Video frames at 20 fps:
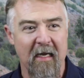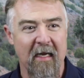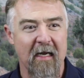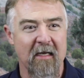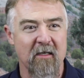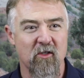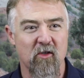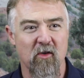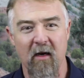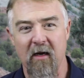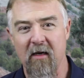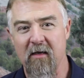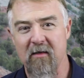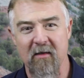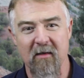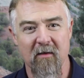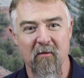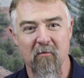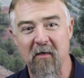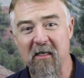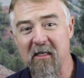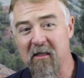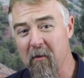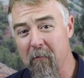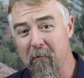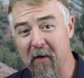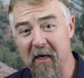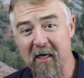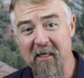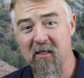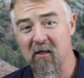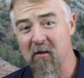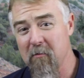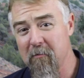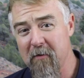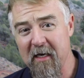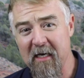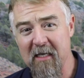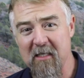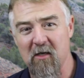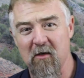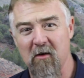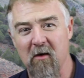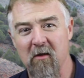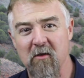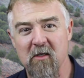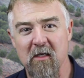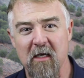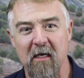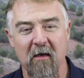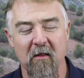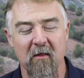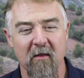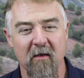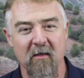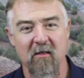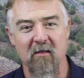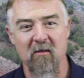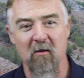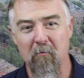and trying to be the best of the best and all those kind of things in